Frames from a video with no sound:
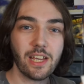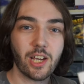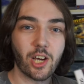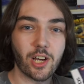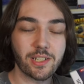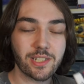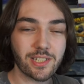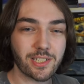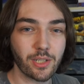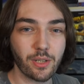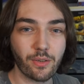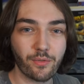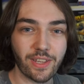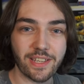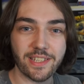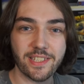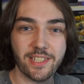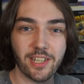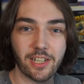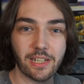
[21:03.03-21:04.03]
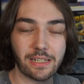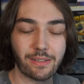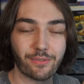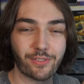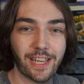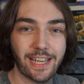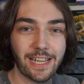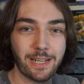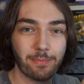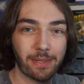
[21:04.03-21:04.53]
I just love that style of
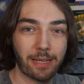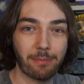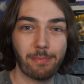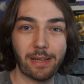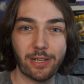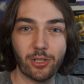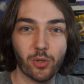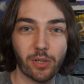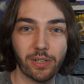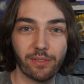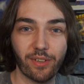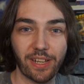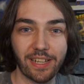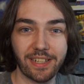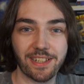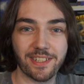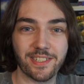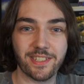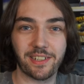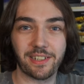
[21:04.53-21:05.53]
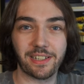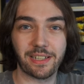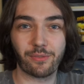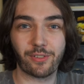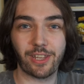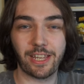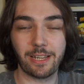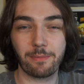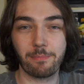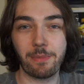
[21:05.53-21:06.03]
game, that Metroidvania style of
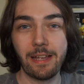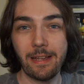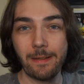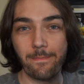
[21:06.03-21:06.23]
game.